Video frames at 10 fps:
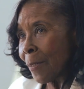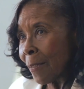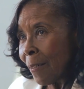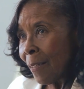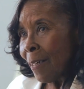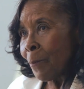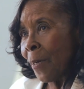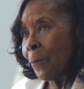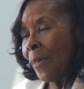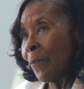I'm gonna.
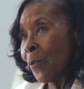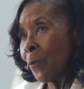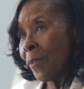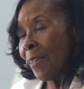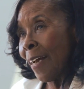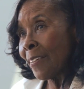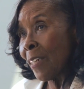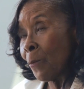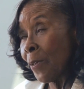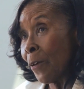But we have to realize
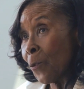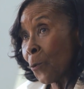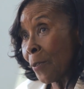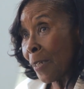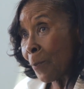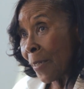that we are truly